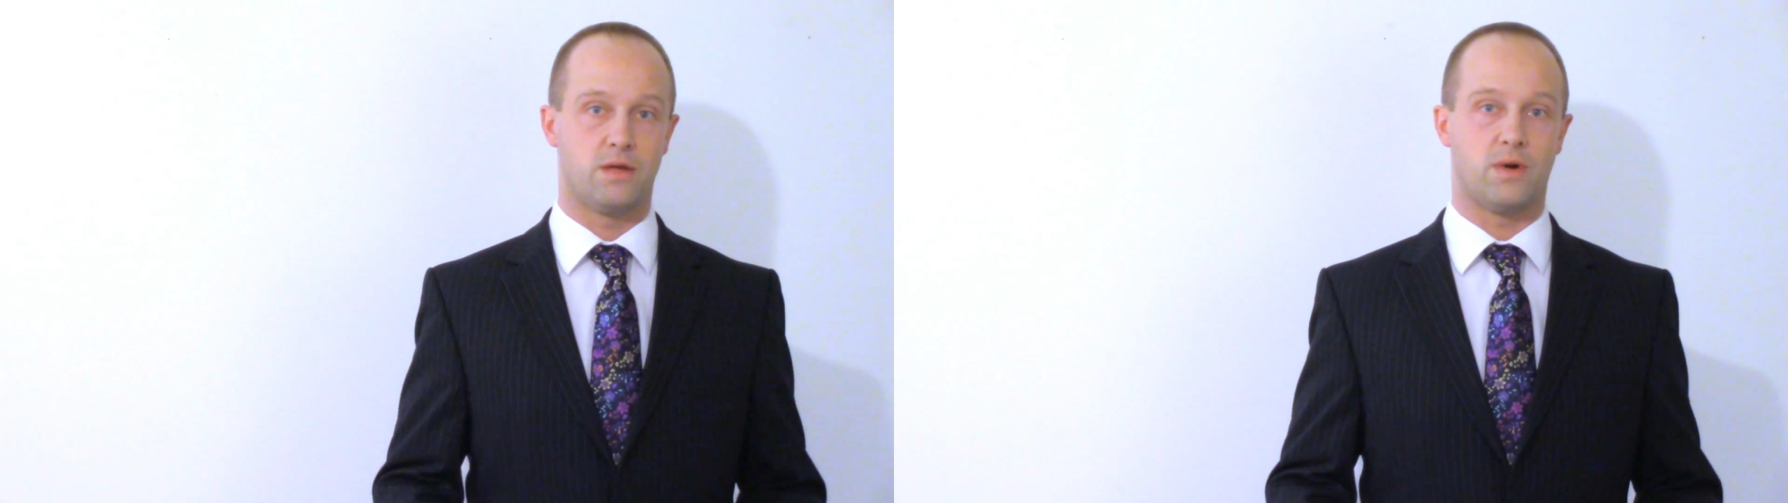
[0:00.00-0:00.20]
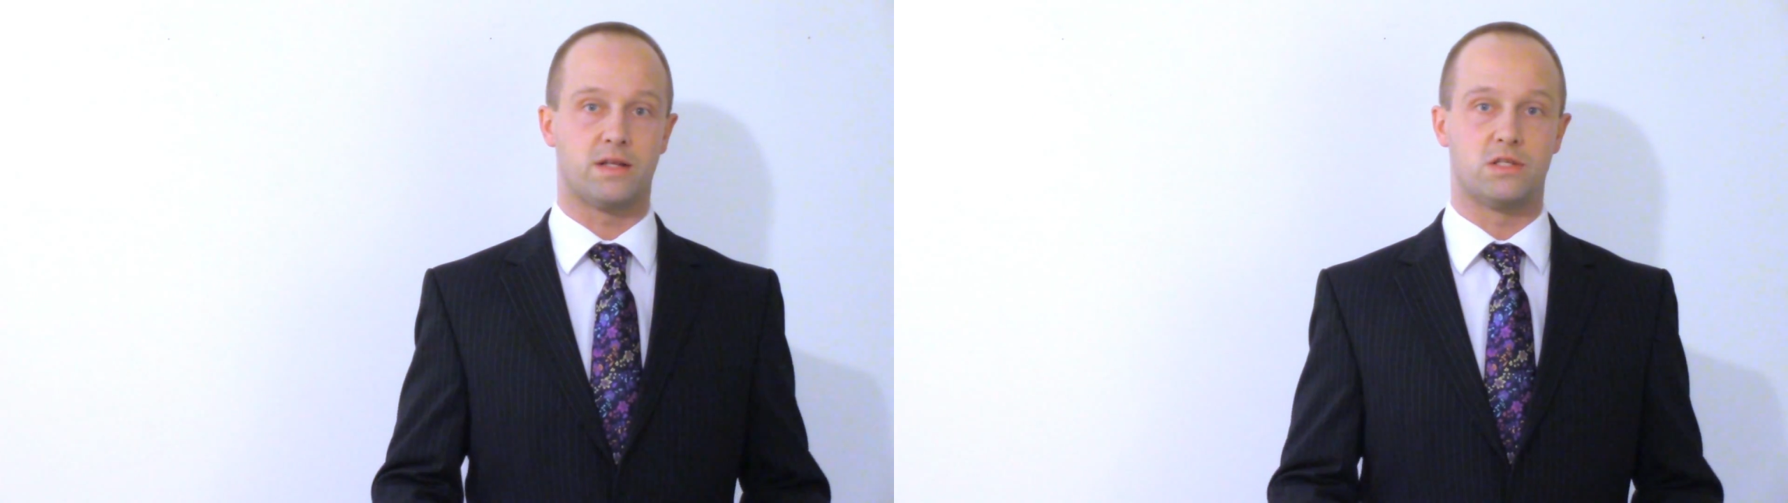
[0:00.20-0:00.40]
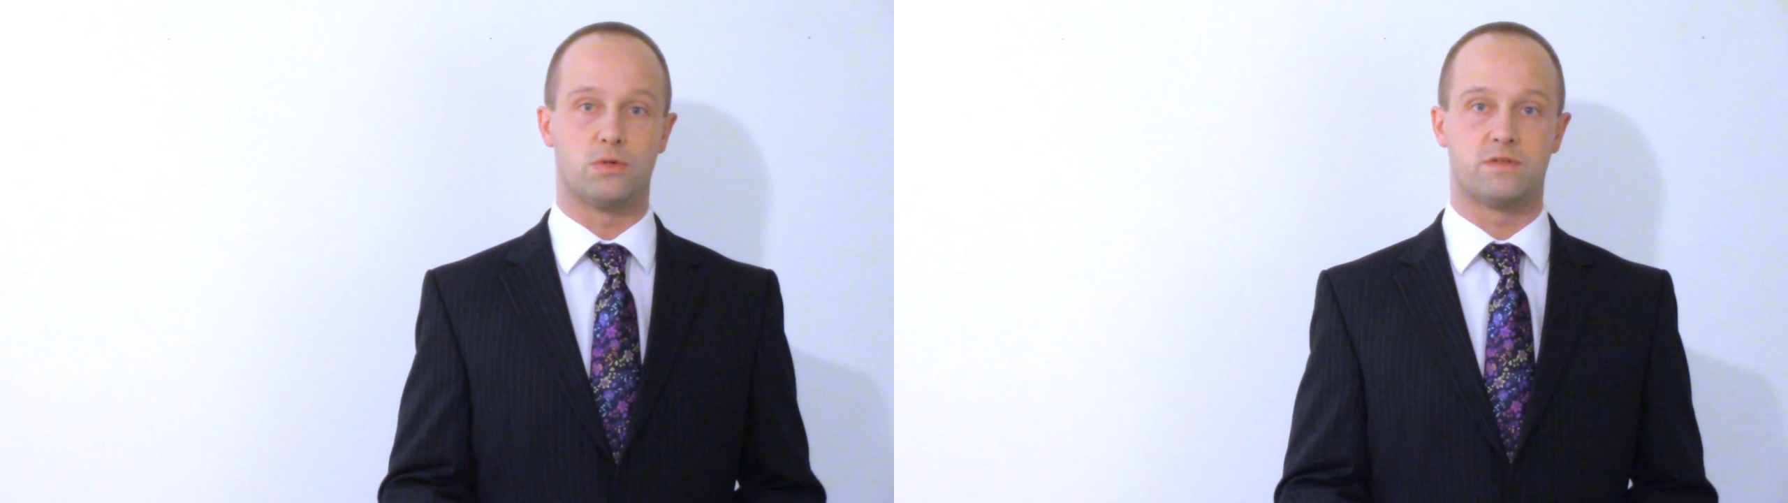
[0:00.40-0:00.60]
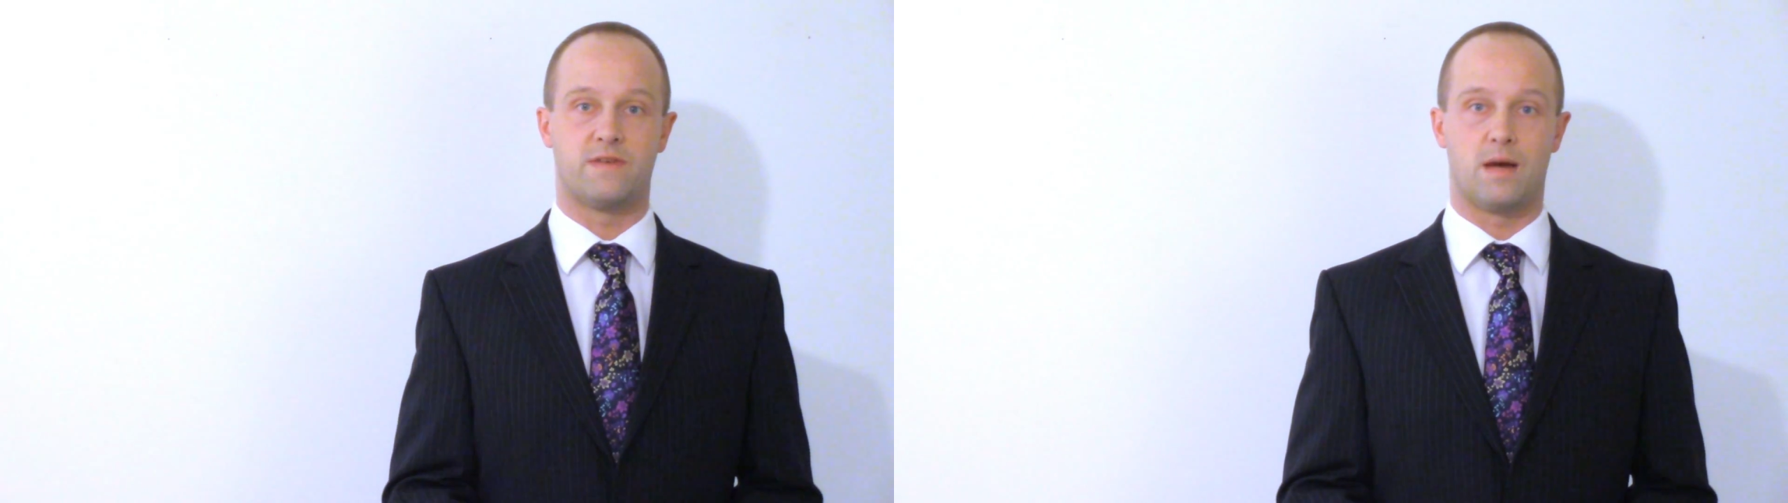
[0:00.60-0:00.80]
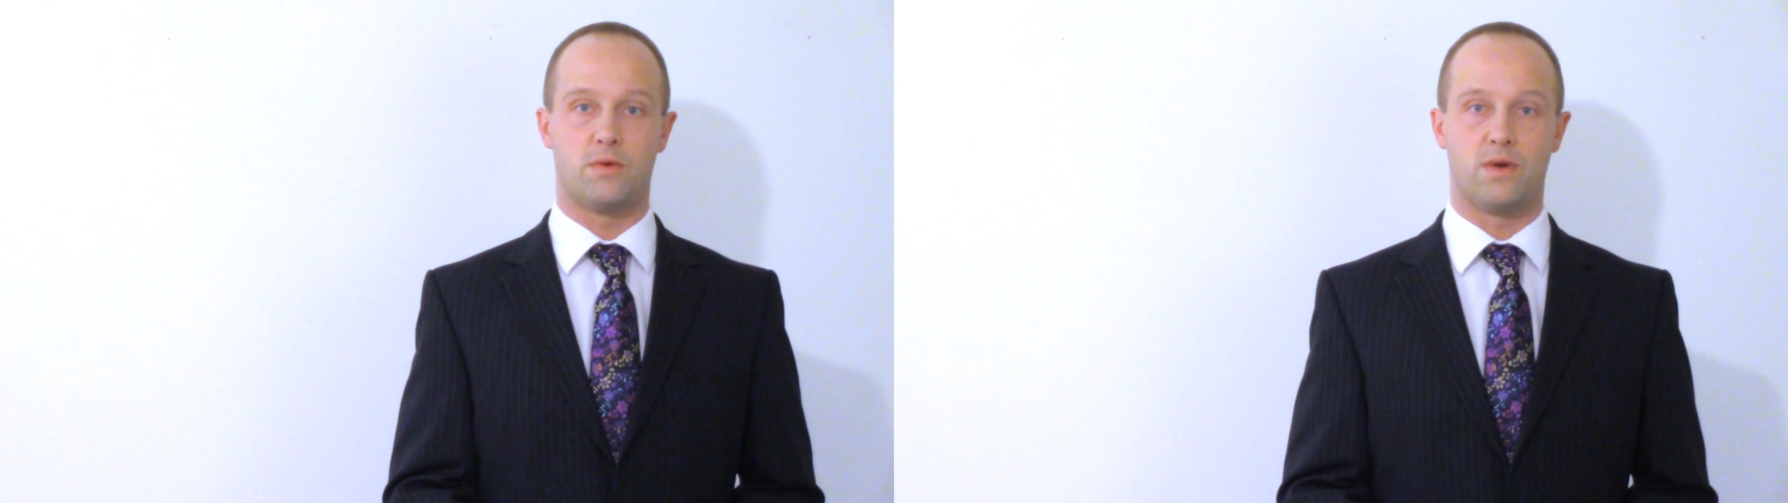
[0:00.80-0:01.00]
You add a source
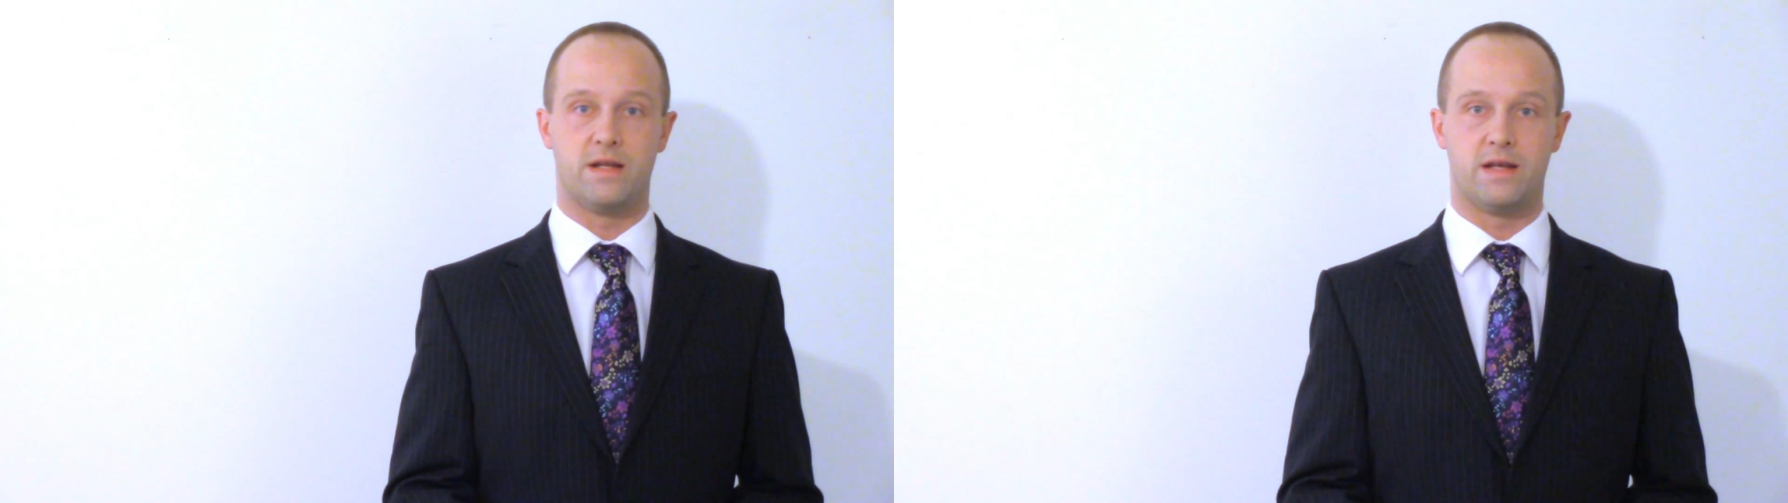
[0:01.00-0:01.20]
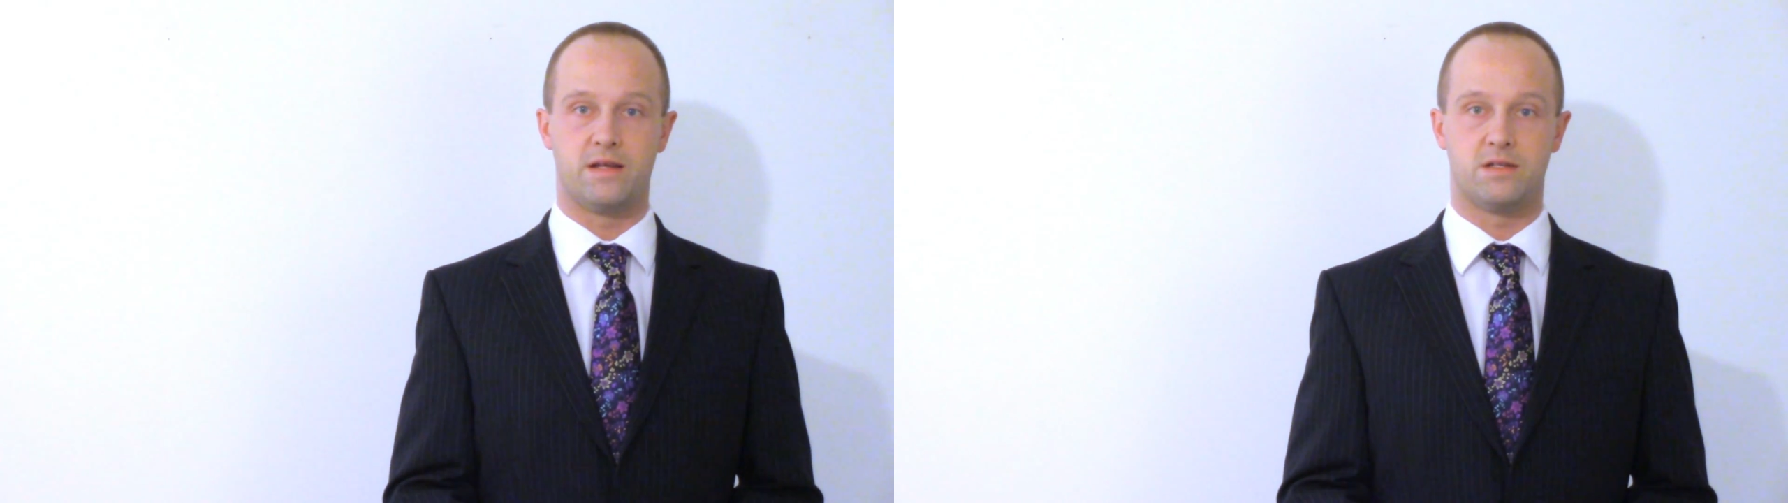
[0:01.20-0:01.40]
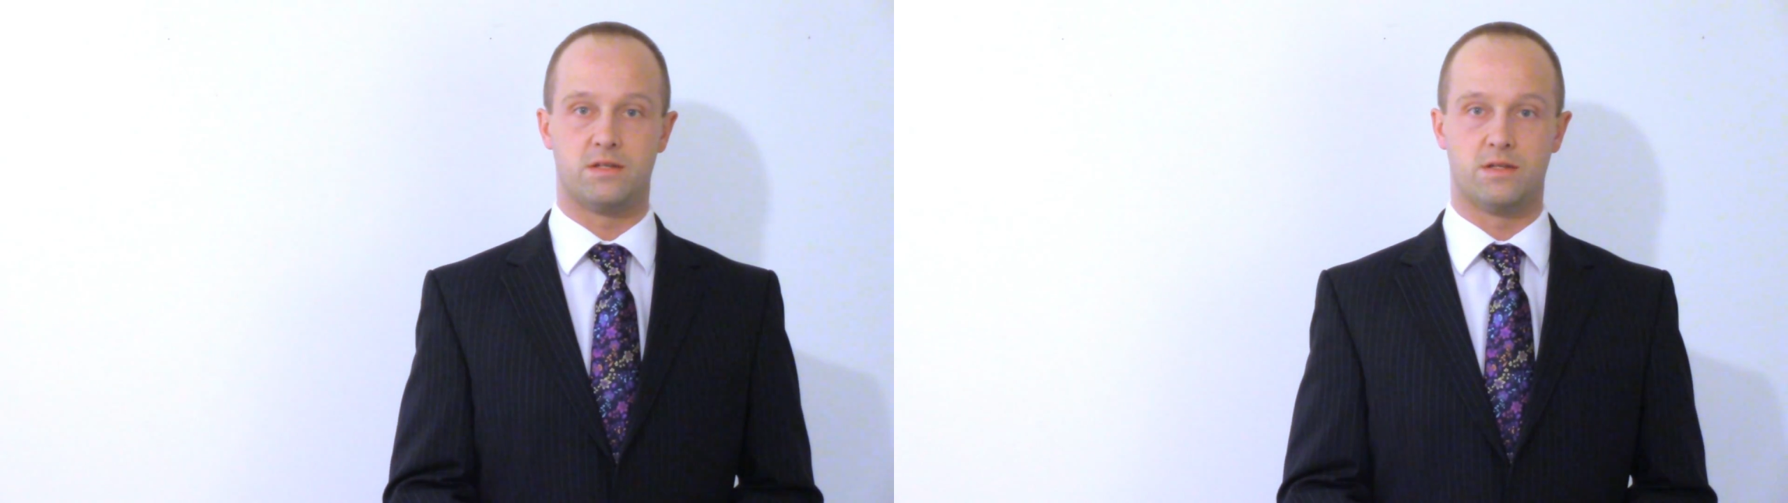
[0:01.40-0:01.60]
of gamma radiation